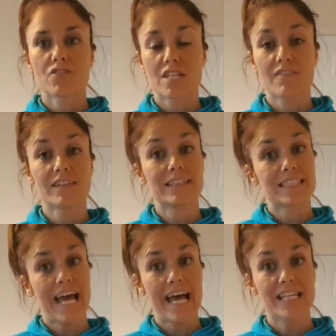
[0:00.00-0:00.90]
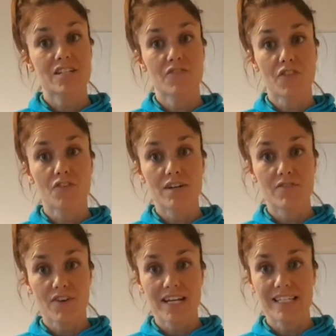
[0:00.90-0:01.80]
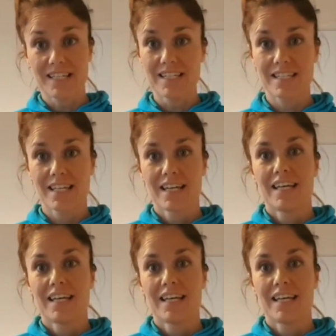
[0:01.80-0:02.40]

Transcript: yourself a little task of 3 phrases